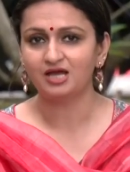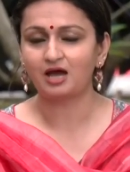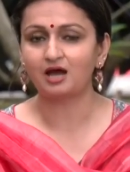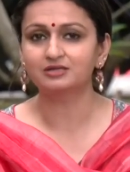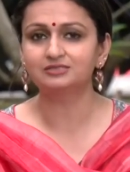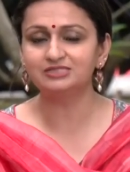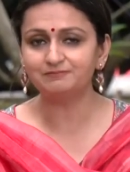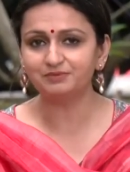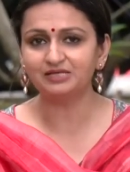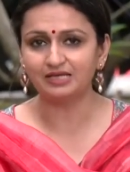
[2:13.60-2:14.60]
are
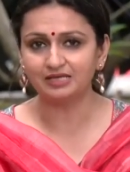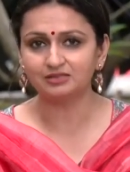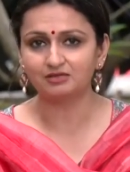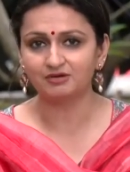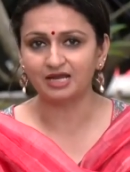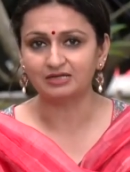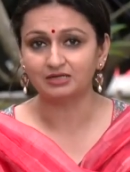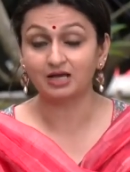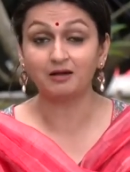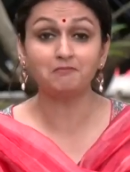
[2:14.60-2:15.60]
deeply in the red.
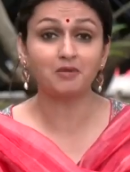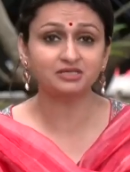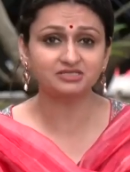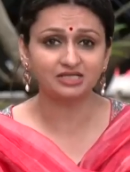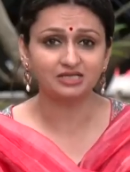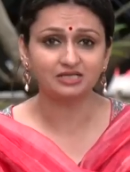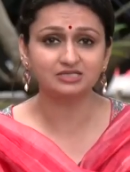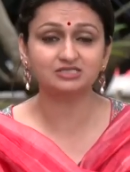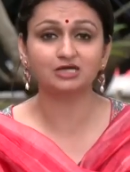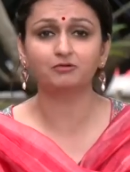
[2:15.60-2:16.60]
Come Monday,
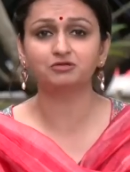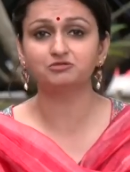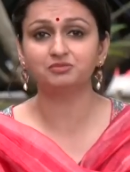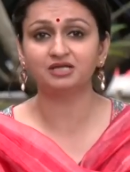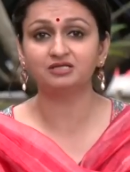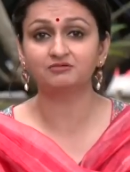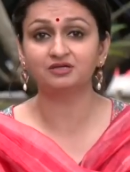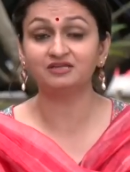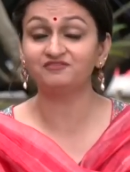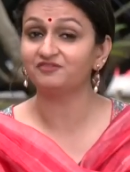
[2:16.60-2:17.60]
is there going to be any
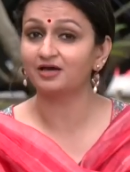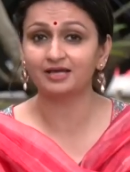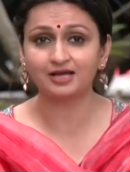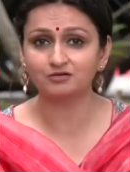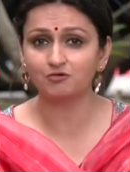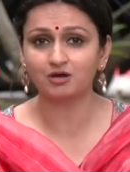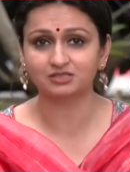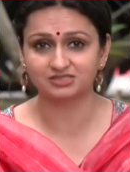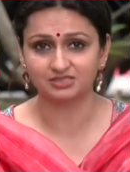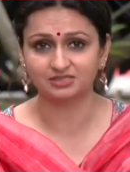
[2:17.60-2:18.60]
relief? Again, no
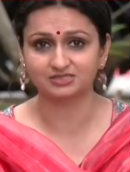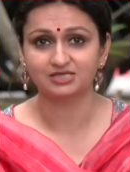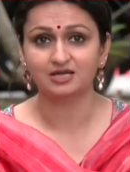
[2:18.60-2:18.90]
answers.